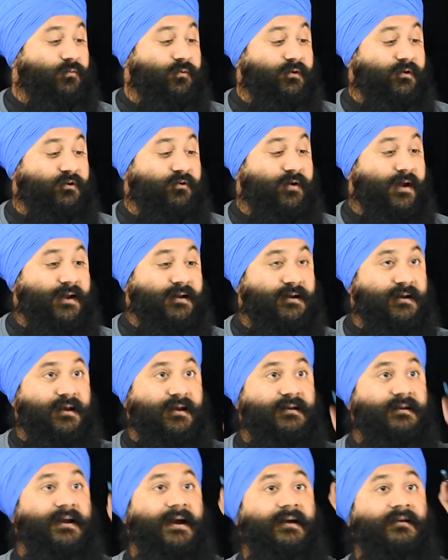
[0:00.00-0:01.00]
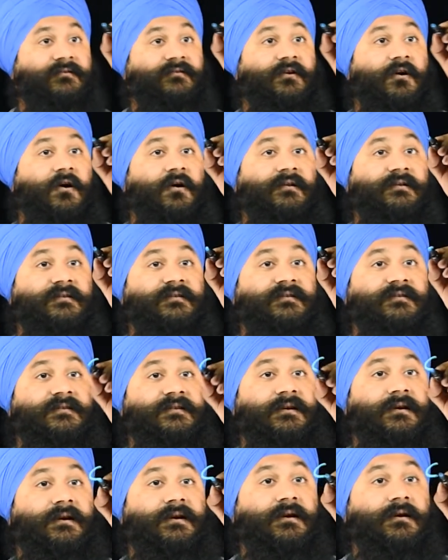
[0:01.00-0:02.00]
create an index called
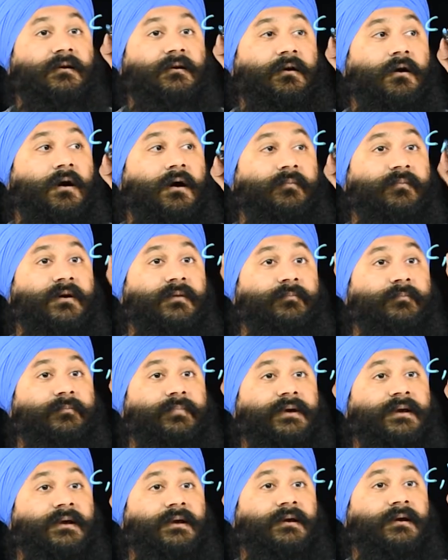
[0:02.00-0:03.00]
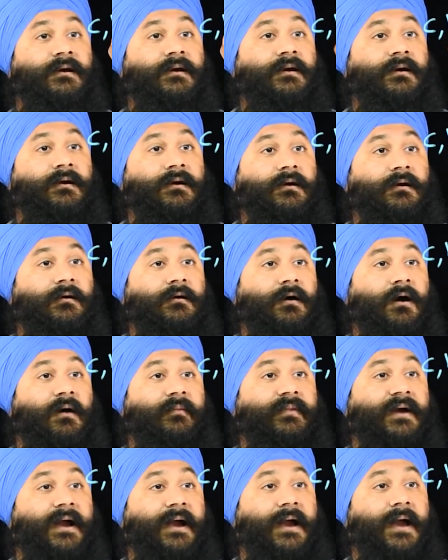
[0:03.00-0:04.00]
C, B,
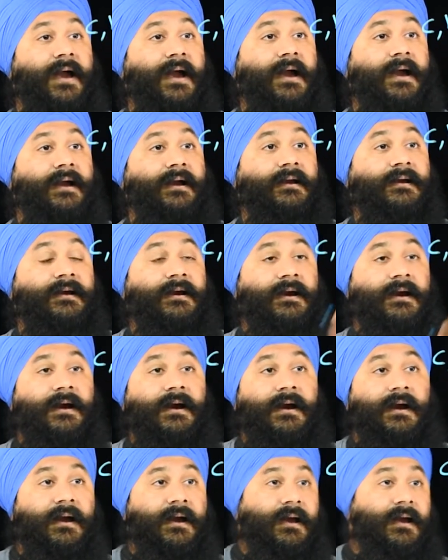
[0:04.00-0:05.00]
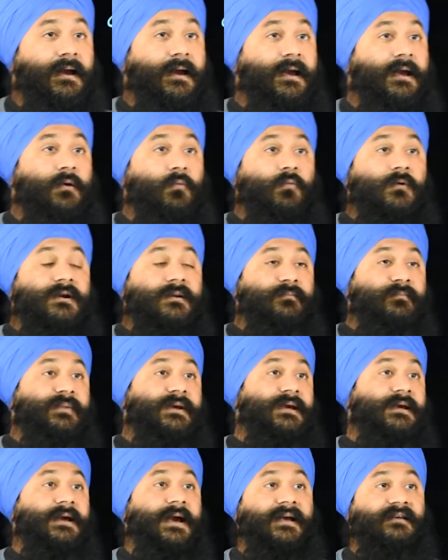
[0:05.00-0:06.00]
A, it wouldn't
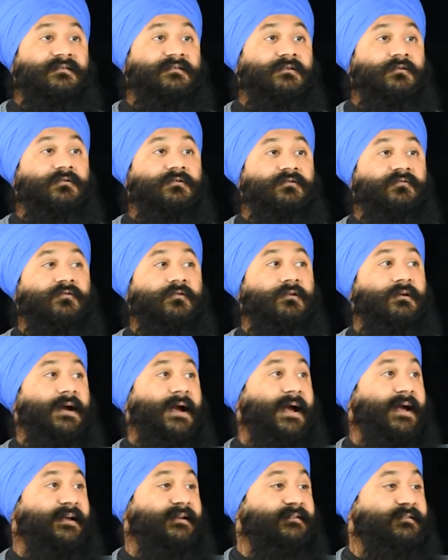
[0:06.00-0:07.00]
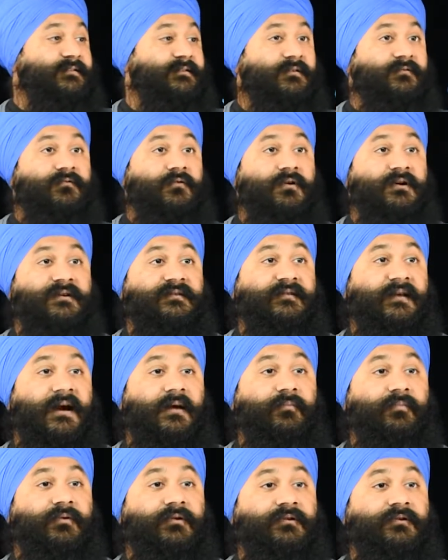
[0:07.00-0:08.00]
be as useful as, for
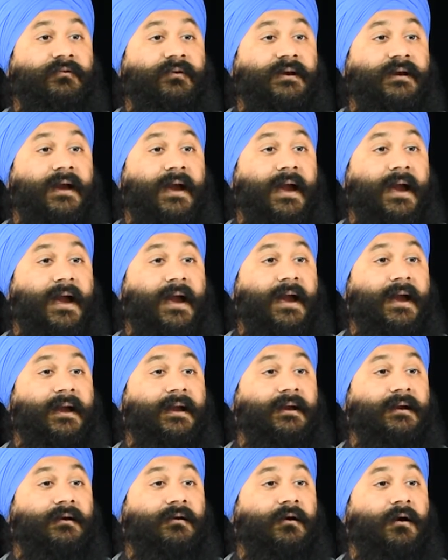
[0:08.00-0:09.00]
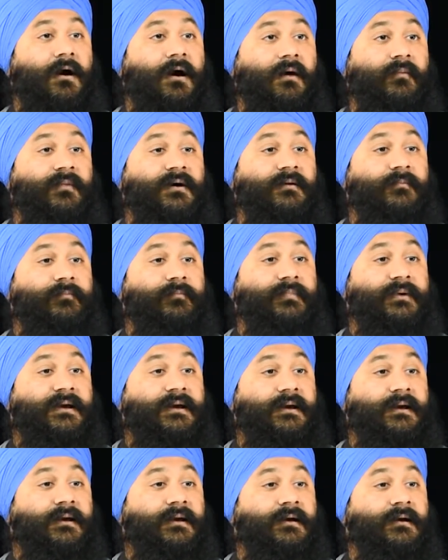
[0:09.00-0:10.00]
example, doing A,
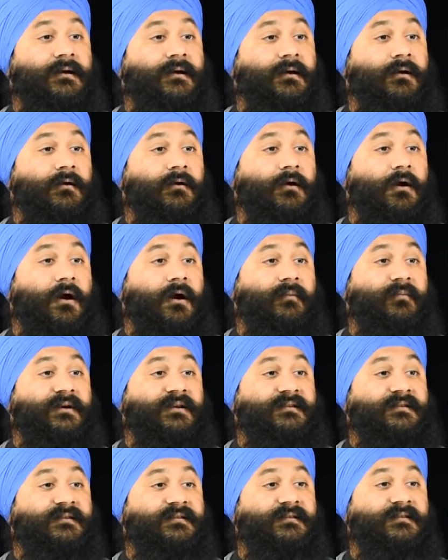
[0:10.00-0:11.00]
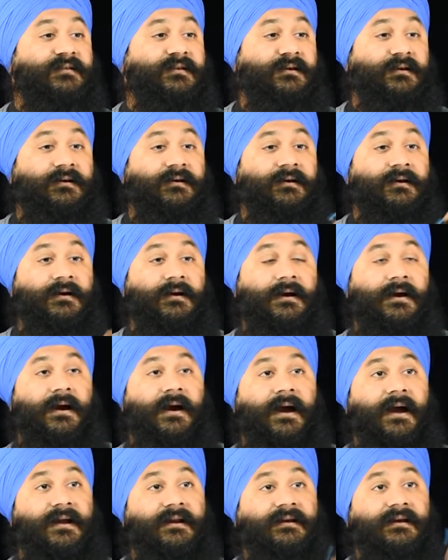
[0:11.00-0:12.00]
B, C.
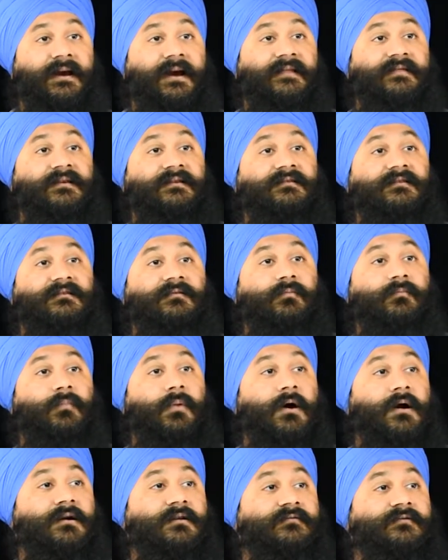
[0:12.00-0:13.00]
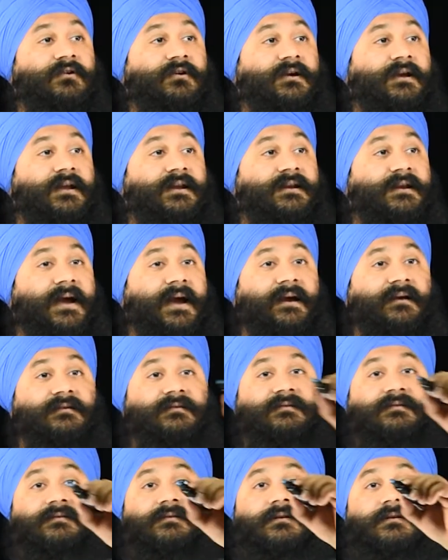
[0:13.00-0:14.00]
And again, this is part of your
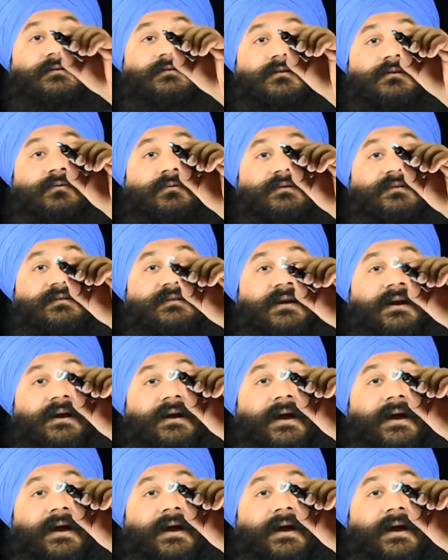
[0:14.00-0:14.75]
index. So you would say